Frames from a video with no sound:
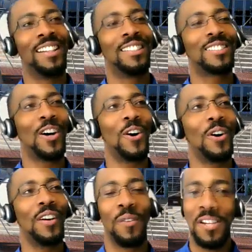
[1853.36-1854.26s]

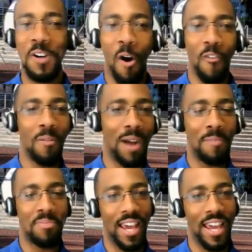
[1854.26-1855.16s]
So we go over
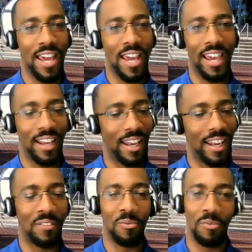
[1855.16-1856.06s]
my plan,
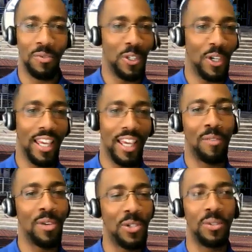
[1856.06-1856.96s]
and
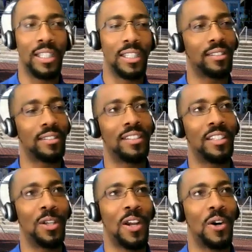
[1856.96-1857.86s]
again, we do this,
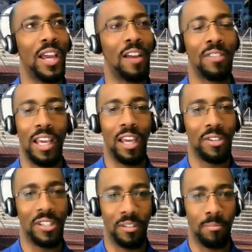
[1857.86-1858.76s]

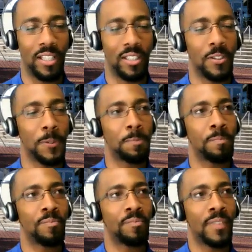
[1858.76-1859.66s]
every semester.
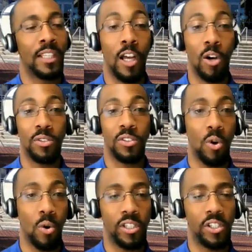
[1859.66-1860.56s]
Long
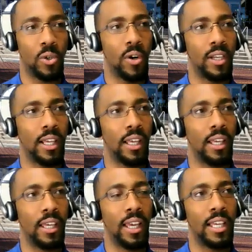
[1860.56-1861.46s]
story short,
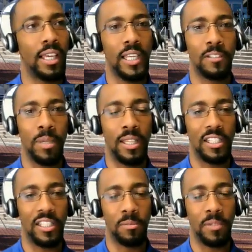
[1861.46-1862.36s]
he gives me
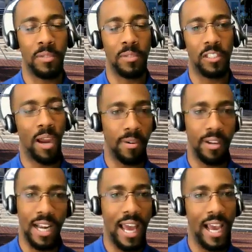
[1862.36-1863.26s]
this paper
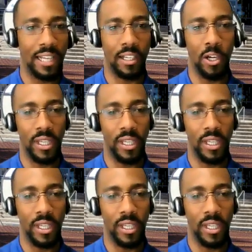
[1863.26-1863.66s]
that I had to go